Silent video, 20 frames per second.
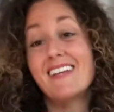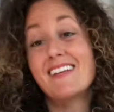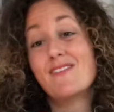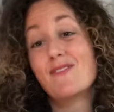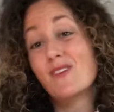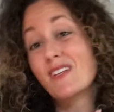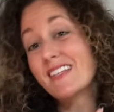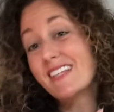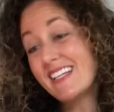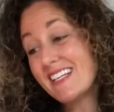
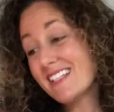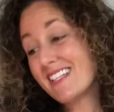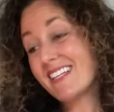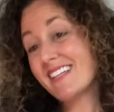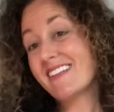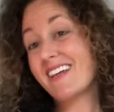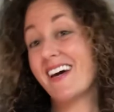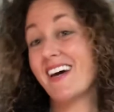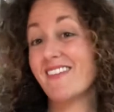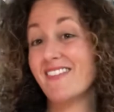releasing
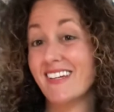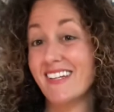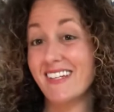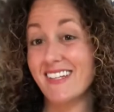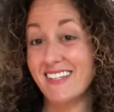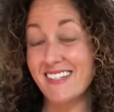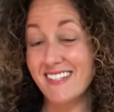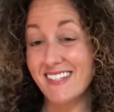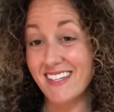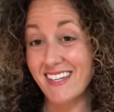the heavy
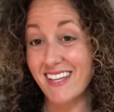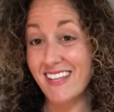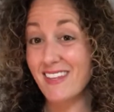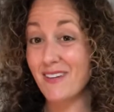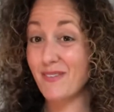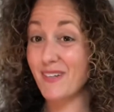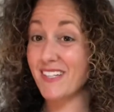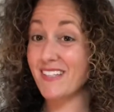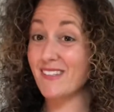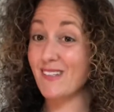density
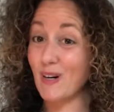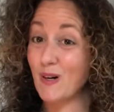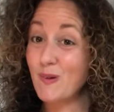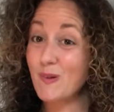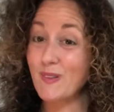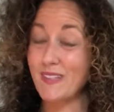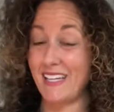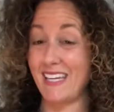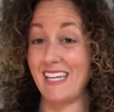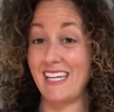that we
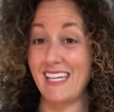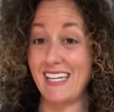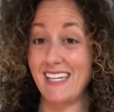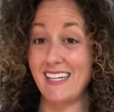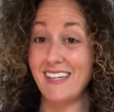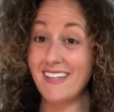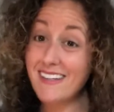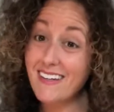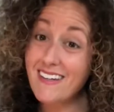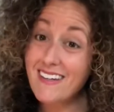don't
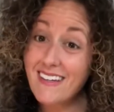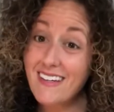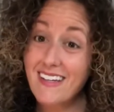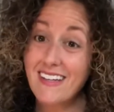need,